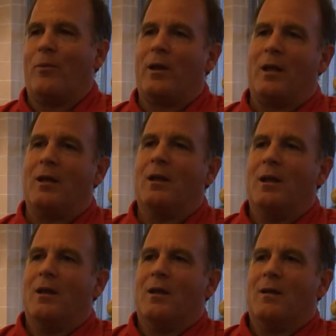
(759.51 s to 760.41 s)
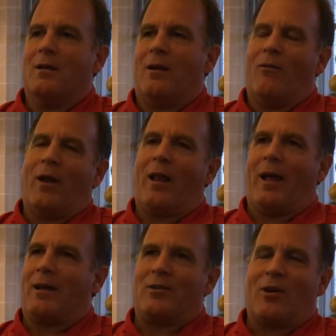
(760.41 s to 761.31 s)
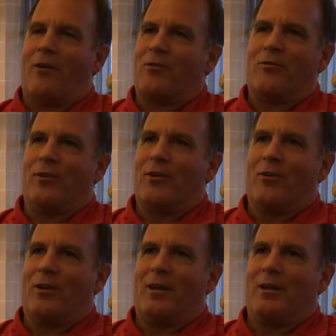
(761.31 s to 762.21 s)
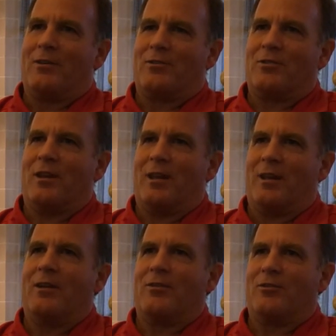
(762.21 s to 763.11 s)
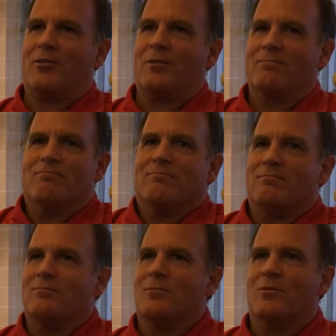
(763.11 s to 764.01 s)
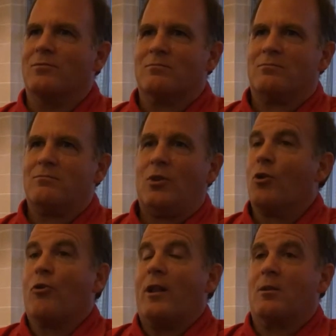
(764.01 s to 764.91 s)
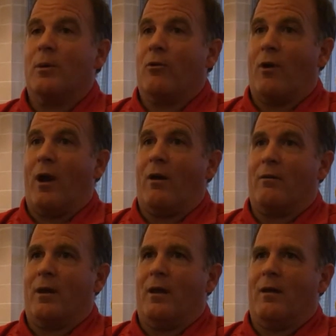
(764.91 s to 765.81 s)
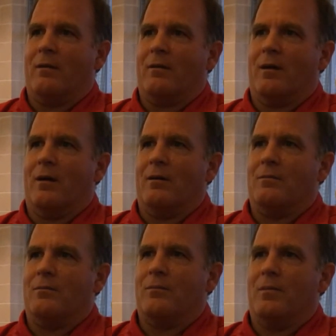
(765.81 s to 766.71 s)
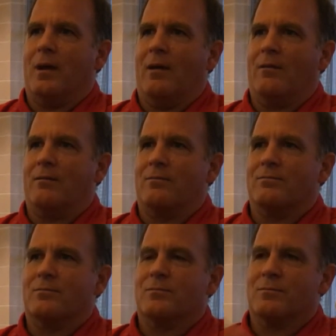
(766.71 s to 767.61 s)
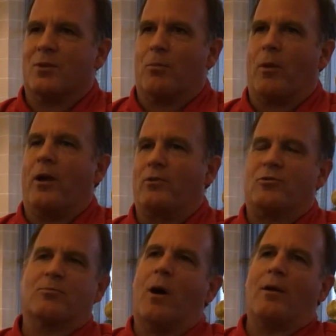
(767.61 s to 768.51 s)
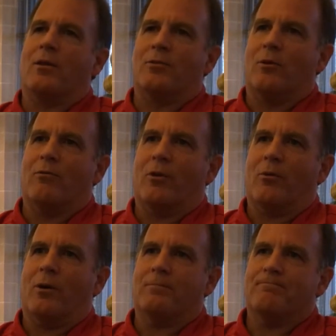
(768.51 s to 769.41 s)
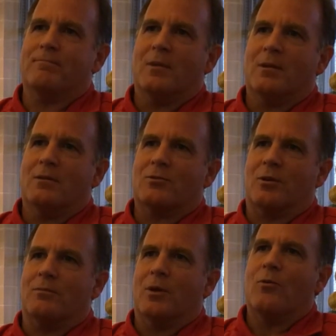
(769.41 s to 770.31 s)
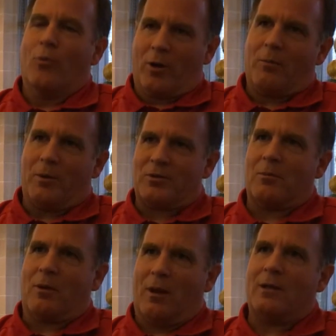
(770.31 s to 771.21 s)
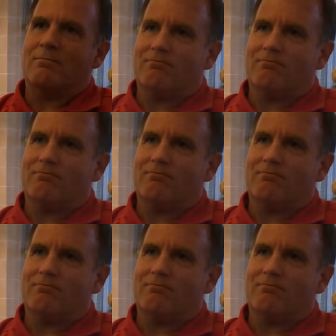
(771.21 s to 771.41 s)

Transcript: But what I like is off the field. He is great to be around, and the players responded to him very well. So we're going to miss him a lot.